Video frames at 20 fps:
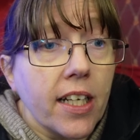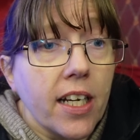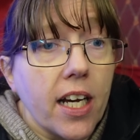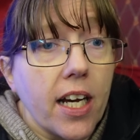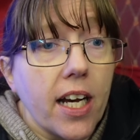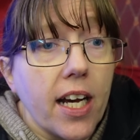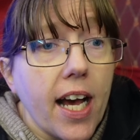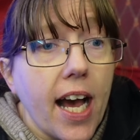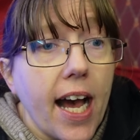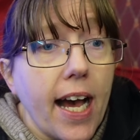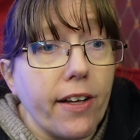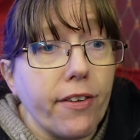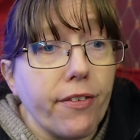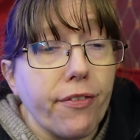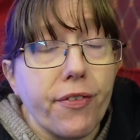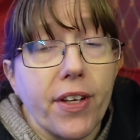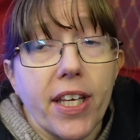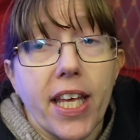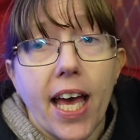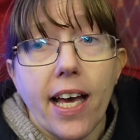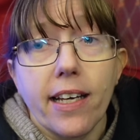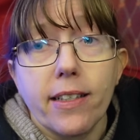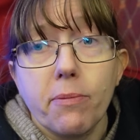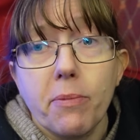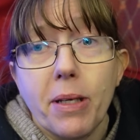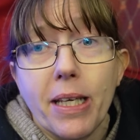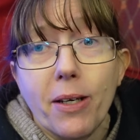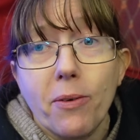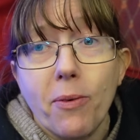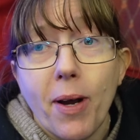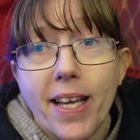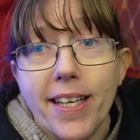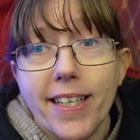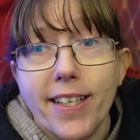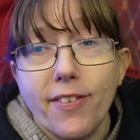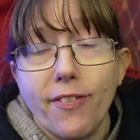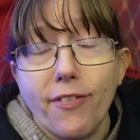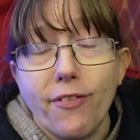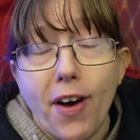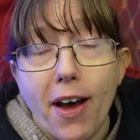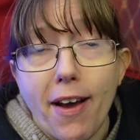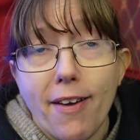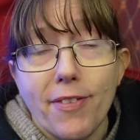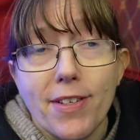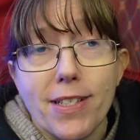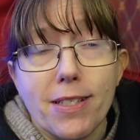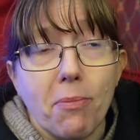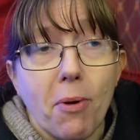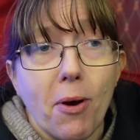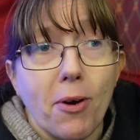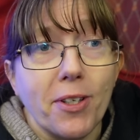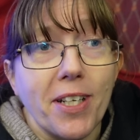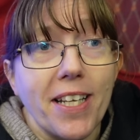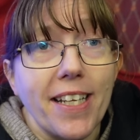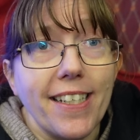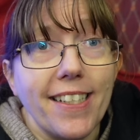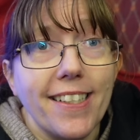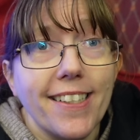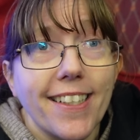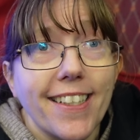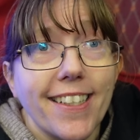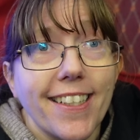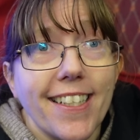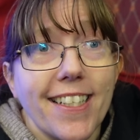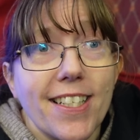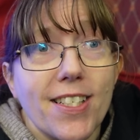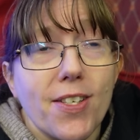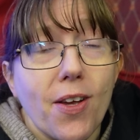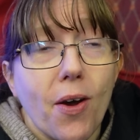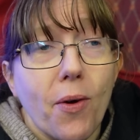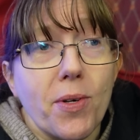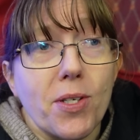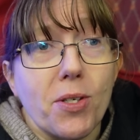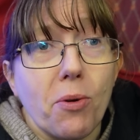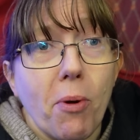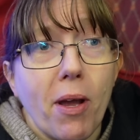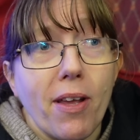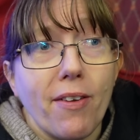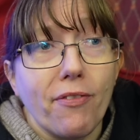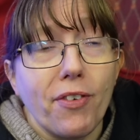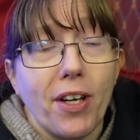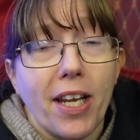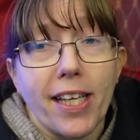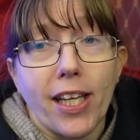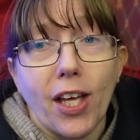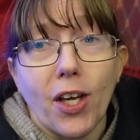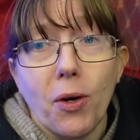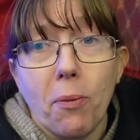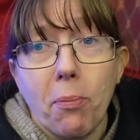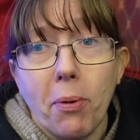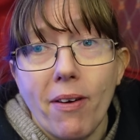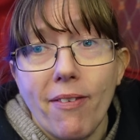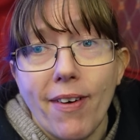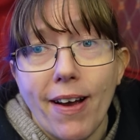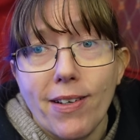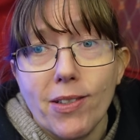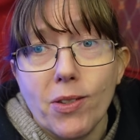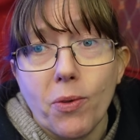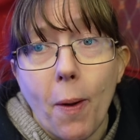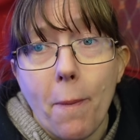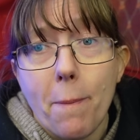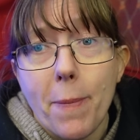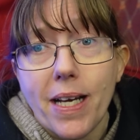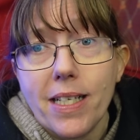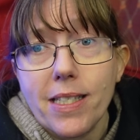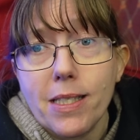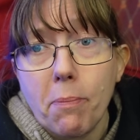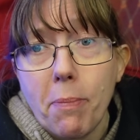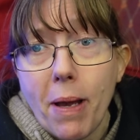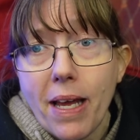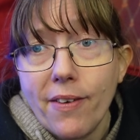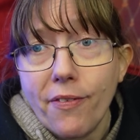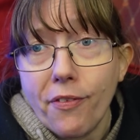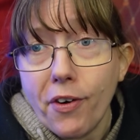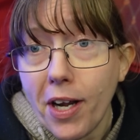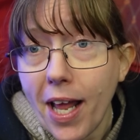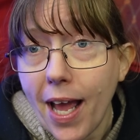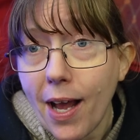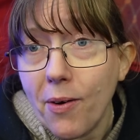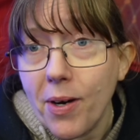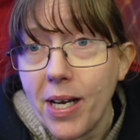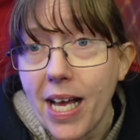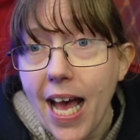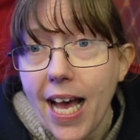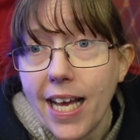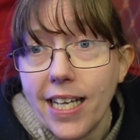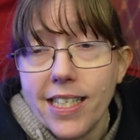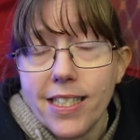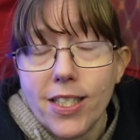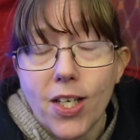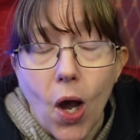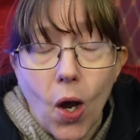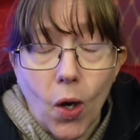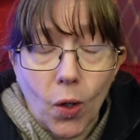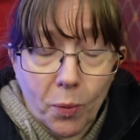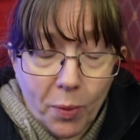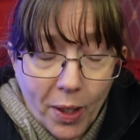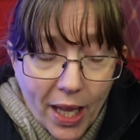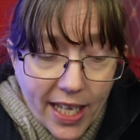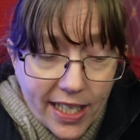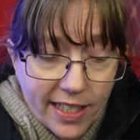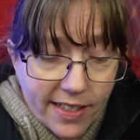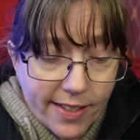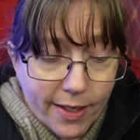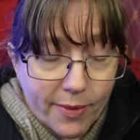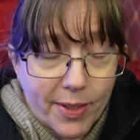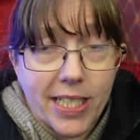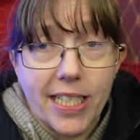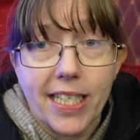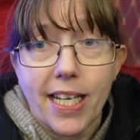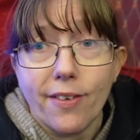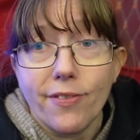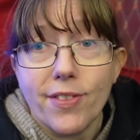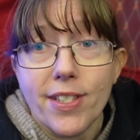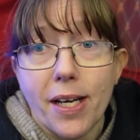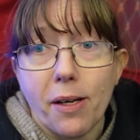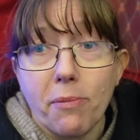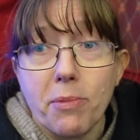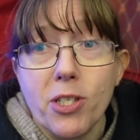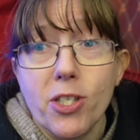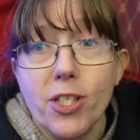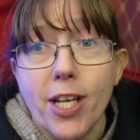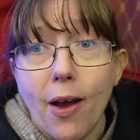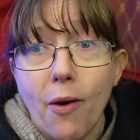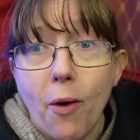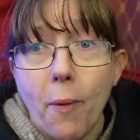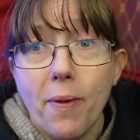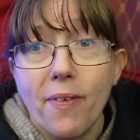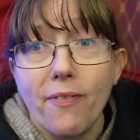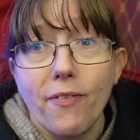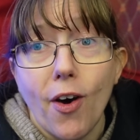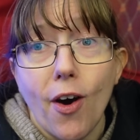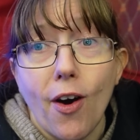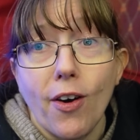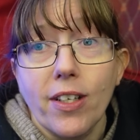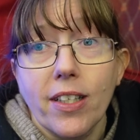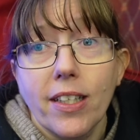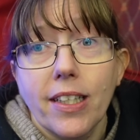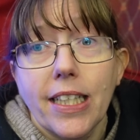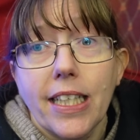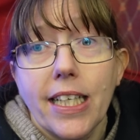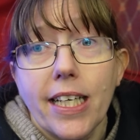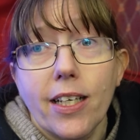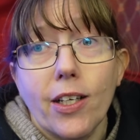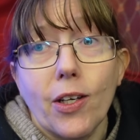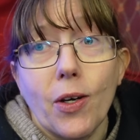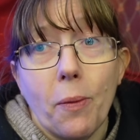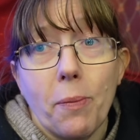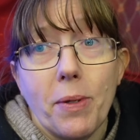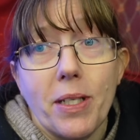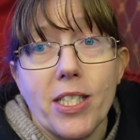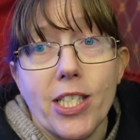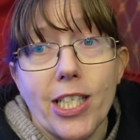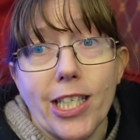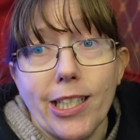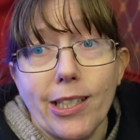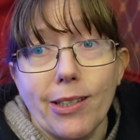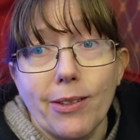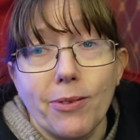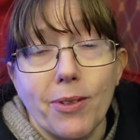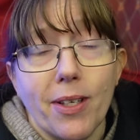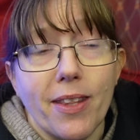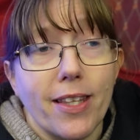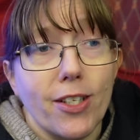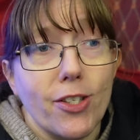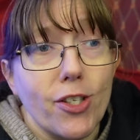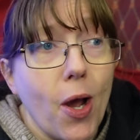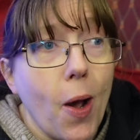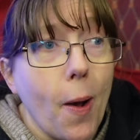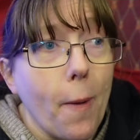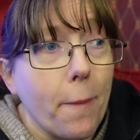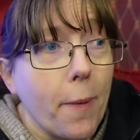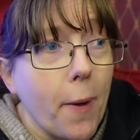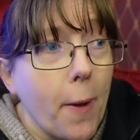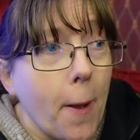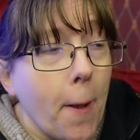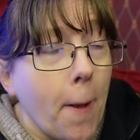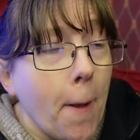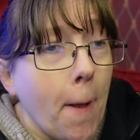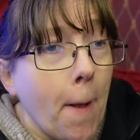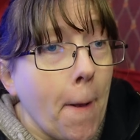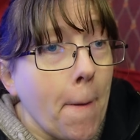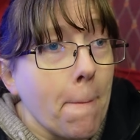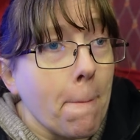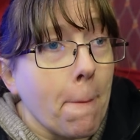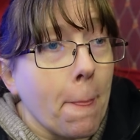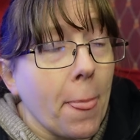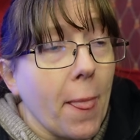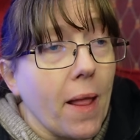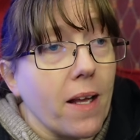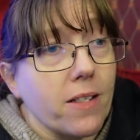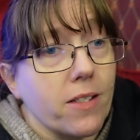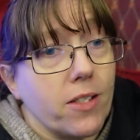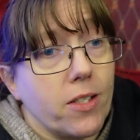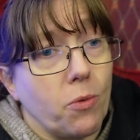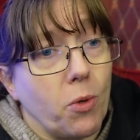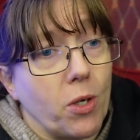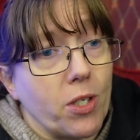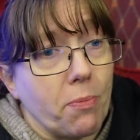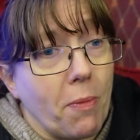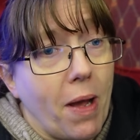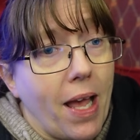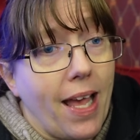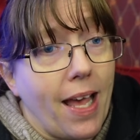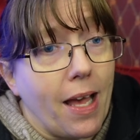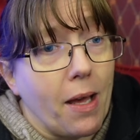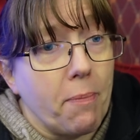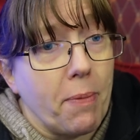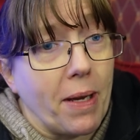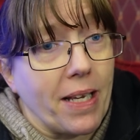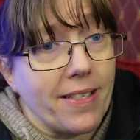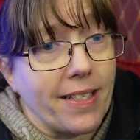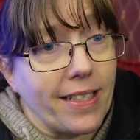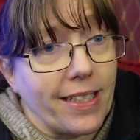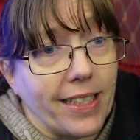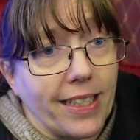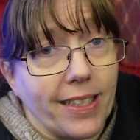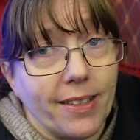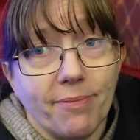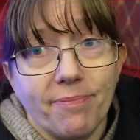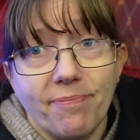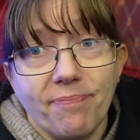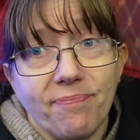Alfie had me awake at 5 this morning, so I was awake for like a couple of hours, went back to bed for an hour and got up late, so I didn't have time to shower before coming to the shop to wash my hair, basically.